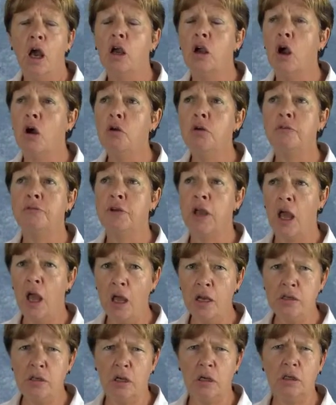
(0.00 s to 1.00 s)
A code of
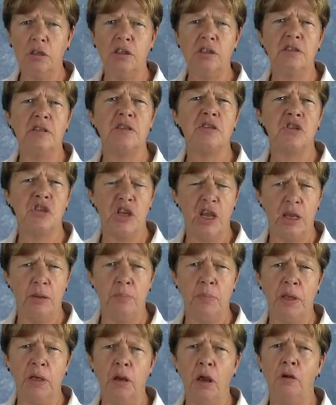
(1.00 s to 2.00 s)
conduct is a
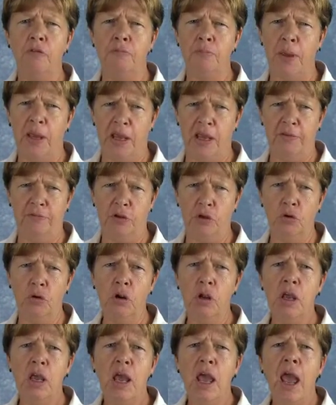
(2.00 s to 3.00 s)
statement of
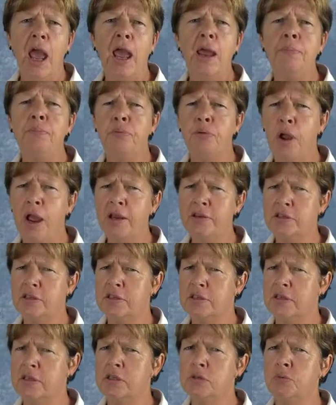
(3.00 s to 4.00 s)
behavior and
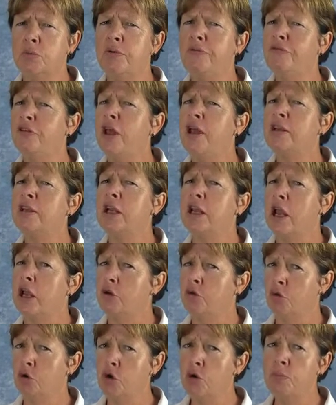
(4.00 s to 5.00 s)
practices reflecting
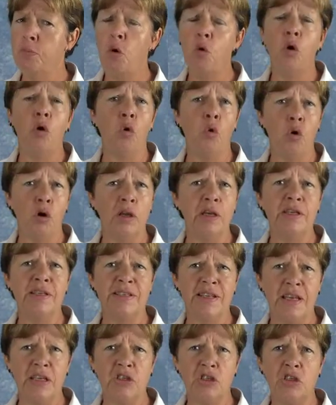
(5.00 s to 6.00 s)
a group or
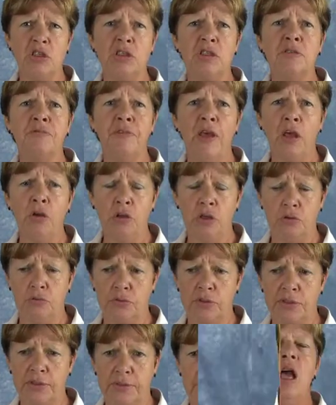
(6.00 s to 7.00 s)
organization's
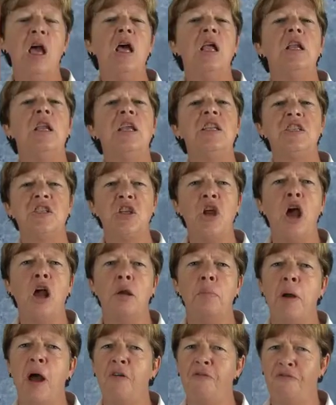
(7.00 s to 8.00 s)
values. Let's
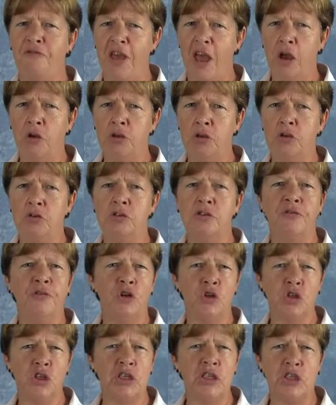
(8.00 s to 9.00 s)
talk about values
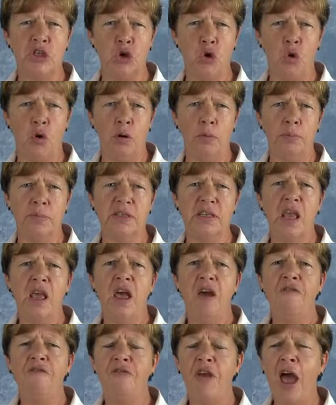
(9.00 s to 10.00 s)
versus norms.
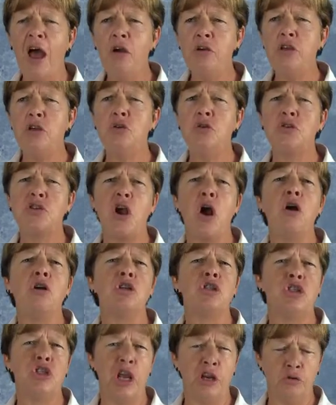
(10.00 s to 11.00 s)
Values
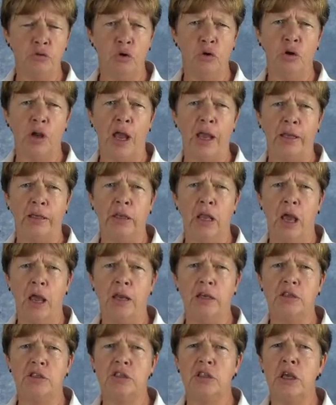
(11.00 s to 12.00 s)
are general
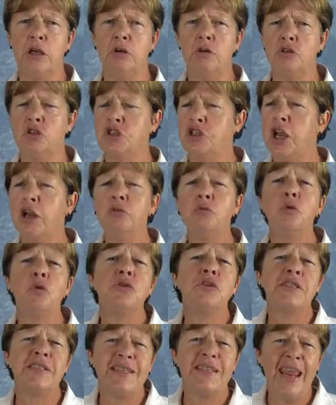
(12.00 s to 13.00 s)
guidelines. They're
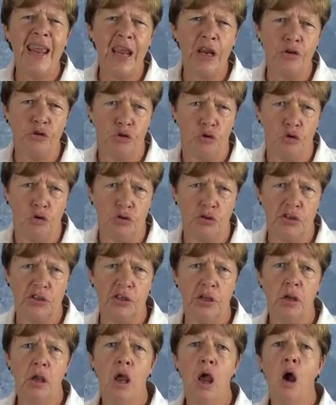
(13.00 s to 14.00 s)
general
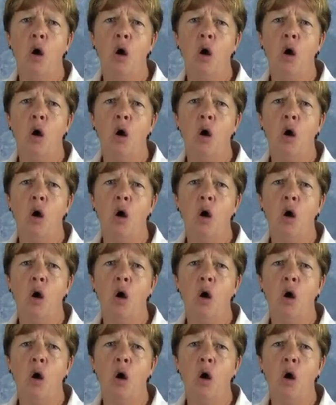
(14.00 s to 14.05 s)
standards.